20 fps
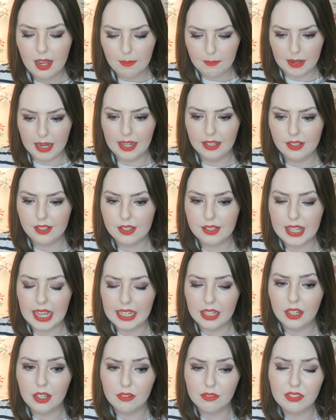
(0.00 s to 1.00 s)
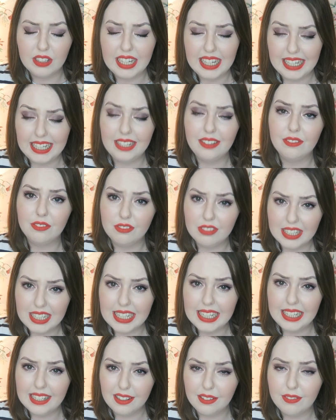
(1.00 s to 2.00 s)
but they are really,
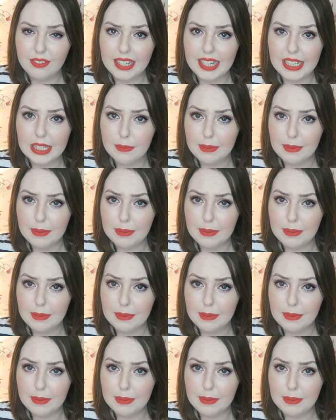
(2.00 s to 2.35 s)
really lovely.